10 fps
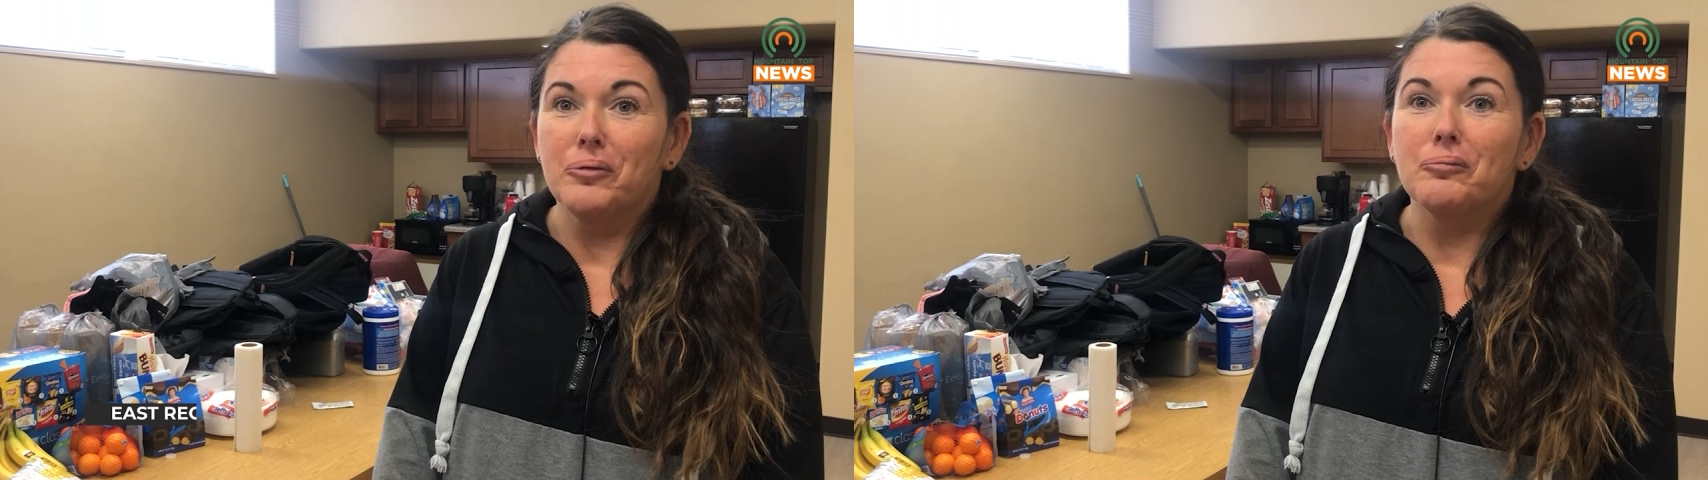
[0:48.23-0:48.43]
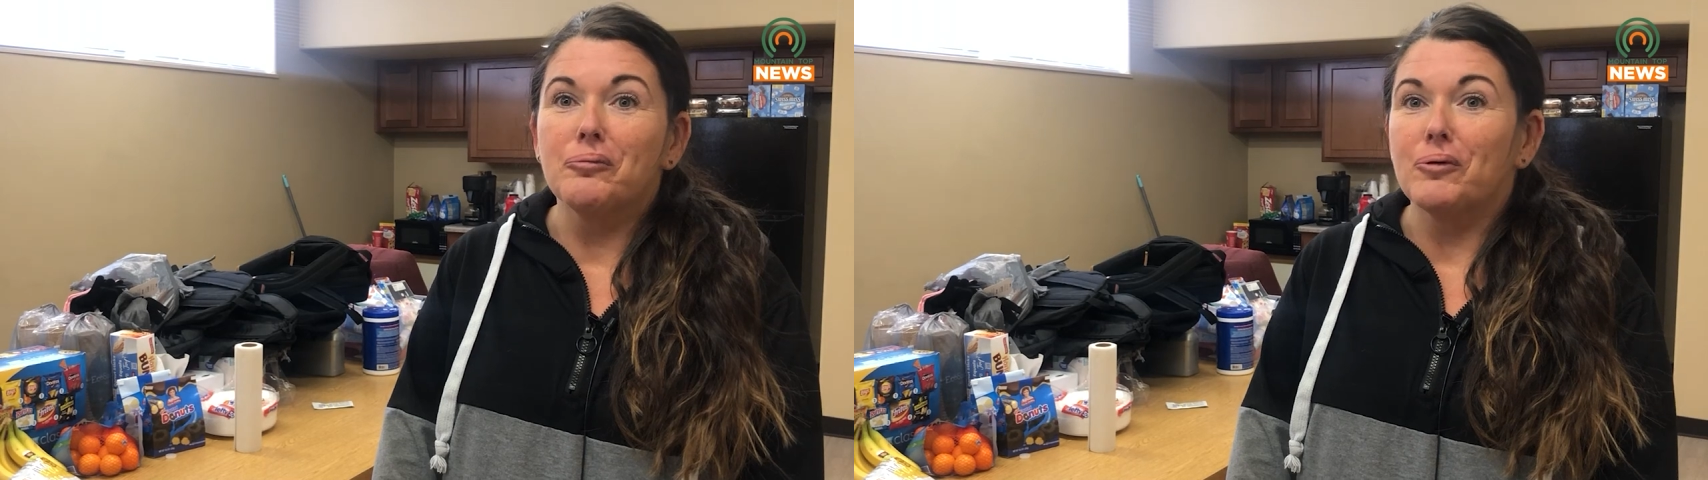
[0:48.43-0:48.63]

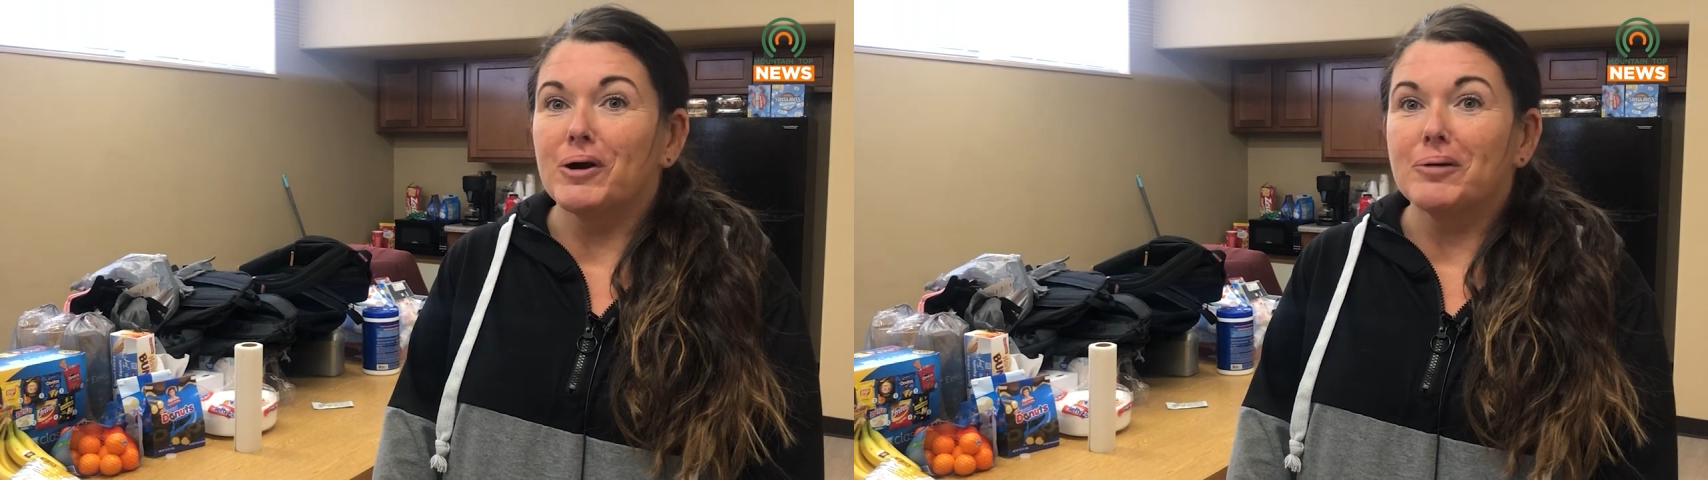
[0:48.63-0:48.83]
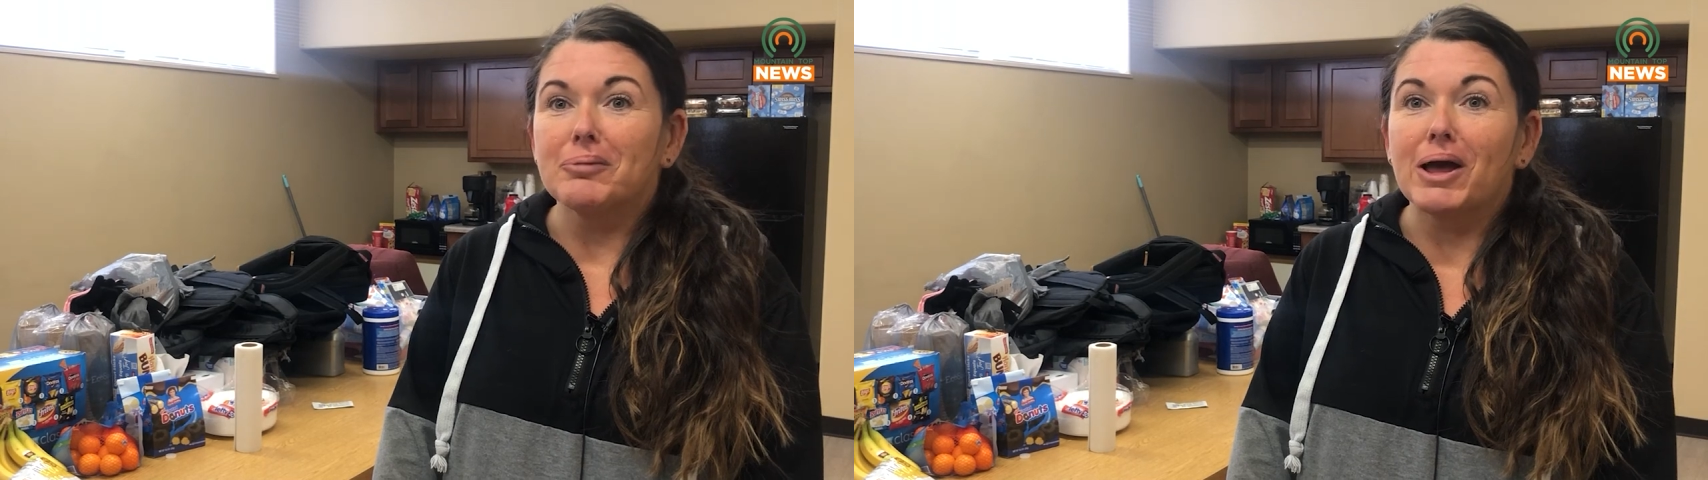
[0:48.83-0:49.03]

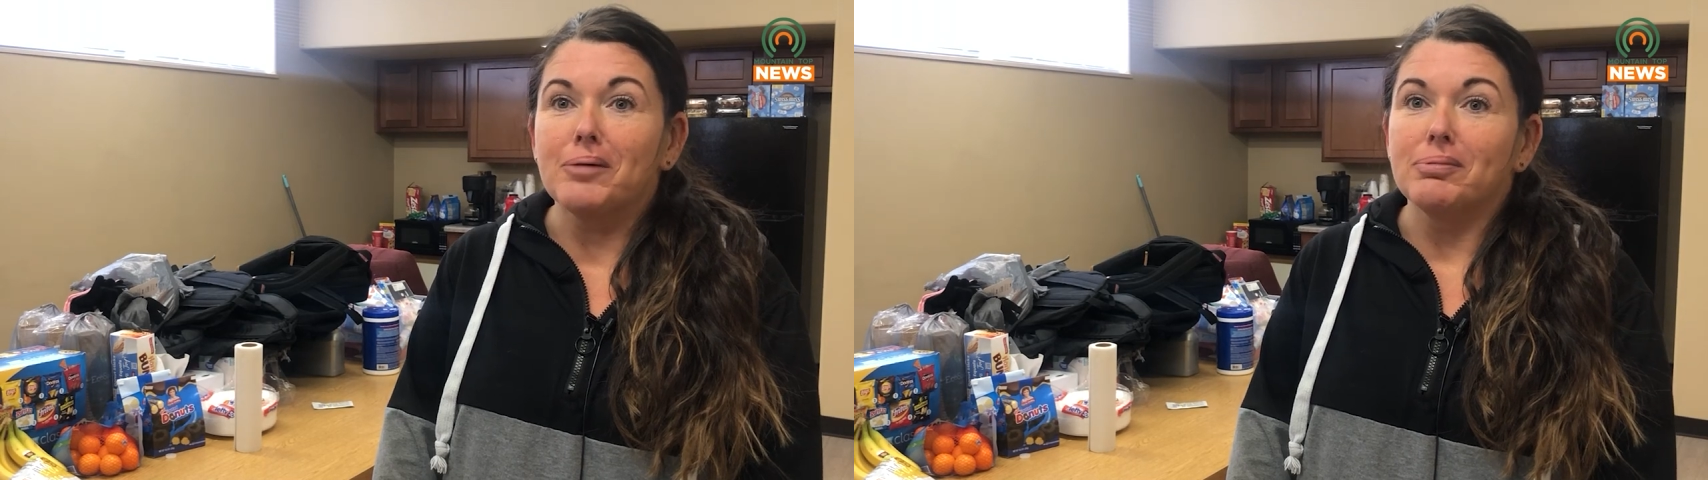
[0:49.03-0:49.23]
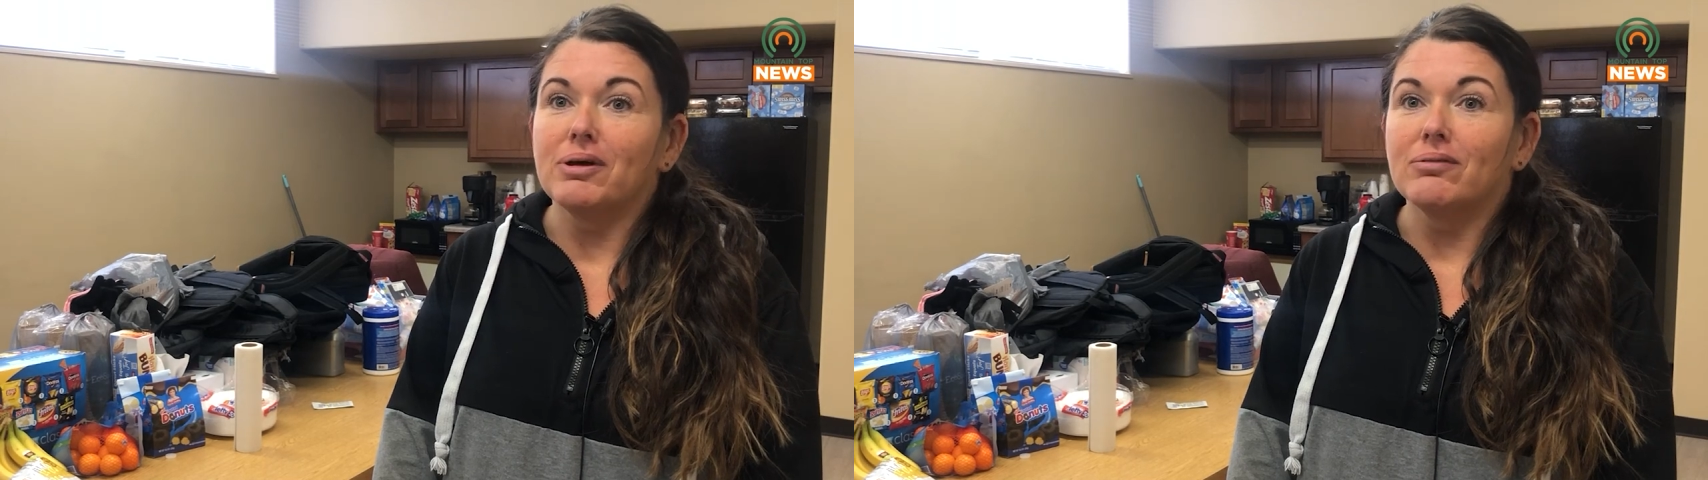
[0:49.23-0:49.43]
warm
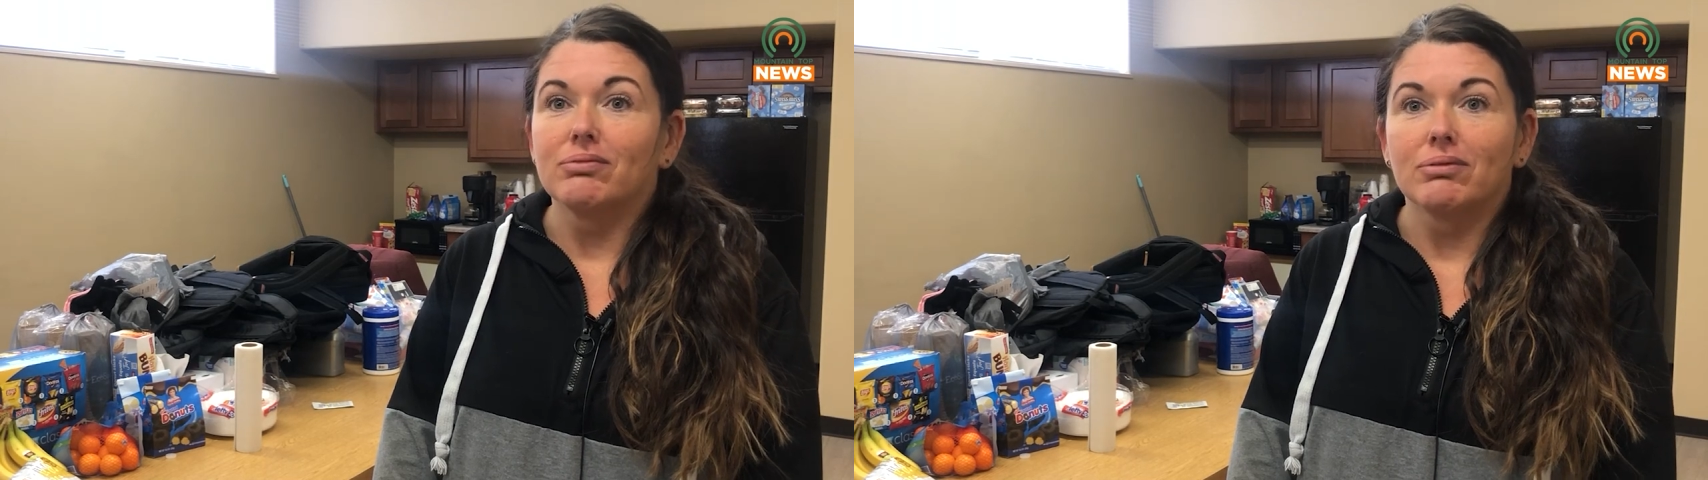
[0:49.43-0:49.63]
cup of